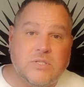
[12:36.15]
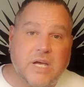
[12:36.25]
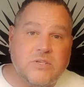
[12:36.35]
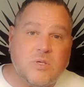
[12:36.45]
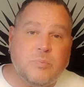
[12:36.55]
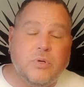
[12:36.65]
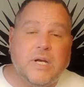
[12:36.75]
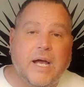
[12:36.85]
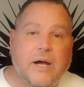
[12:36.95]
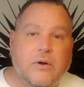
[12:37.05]
I also put
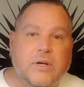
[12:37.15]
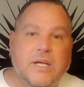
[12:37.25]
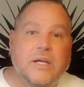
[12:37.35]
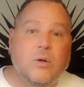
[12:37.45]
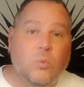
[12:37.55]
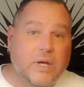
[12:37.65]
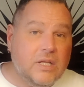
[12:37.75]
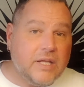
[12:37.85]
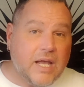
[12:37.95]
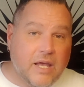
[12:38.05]
out
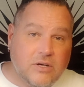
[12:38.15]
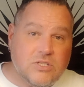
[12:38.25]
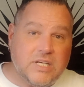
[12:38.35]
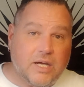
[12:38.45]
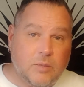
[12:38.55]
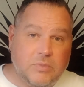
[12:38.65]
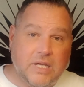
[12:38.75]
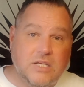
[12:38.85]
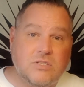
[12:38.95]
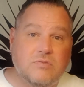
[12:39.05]
weekly energy
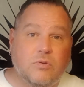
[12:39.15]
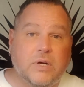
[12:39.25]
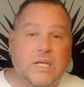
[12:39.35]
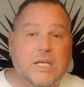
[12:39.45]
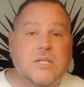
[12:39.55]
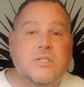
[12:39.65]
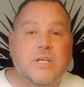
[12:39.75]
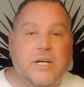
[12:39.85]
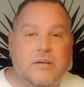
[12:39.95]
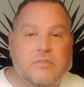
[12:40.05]
updates for each
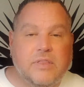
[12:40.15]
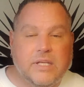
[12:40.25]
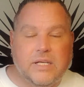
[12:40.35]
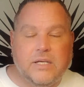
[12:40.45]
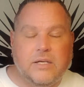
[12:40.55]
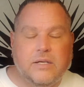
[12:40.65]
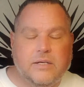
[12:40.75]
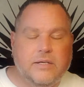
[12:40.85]
of the